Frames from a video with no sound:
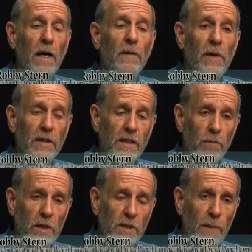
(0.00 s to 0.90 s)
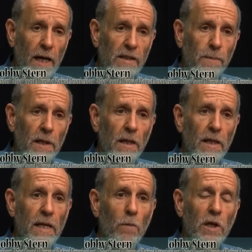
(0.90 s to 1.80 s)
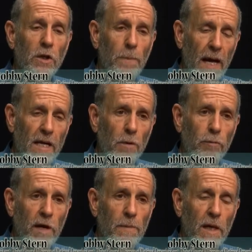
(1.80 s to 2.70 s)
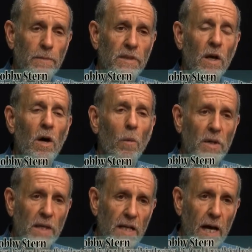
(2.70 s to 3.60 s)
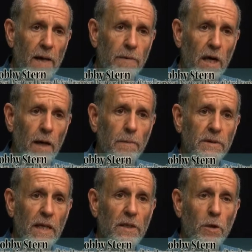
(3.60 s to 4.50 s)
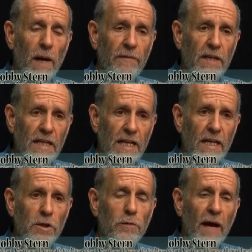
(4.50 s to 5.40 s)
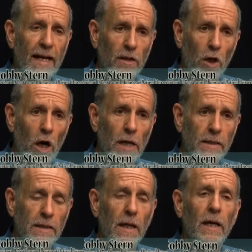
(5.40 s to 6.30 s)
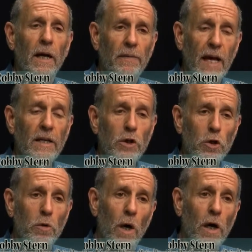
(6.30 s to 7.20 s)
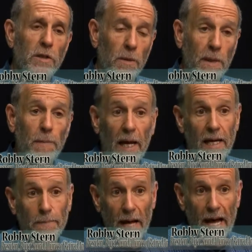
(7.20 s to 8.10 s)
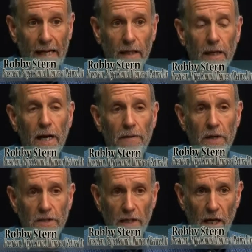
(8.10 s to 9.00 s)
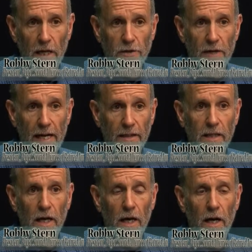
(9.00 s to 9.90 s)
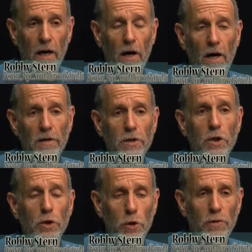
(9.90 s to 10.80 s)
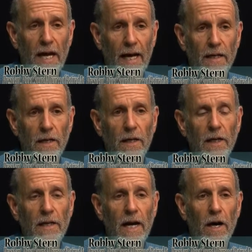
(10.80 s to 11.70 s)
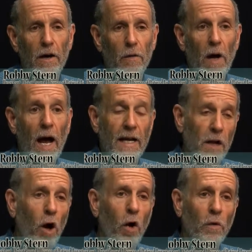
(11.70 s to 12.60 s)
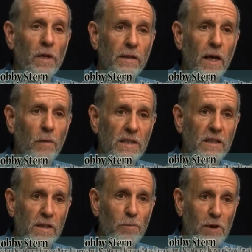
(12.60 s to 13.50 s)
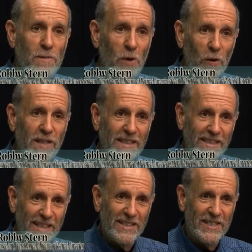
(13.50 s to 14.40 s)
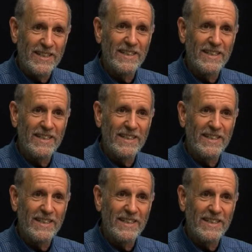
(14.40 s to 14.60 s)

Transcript: There's a responsibility when you pay your premiums, when the time comes and you have a need, you've had a loss, then you are to be paid back. And there's a contract uh, uh, to do that. Now, I know that there was a Supreme Court decision.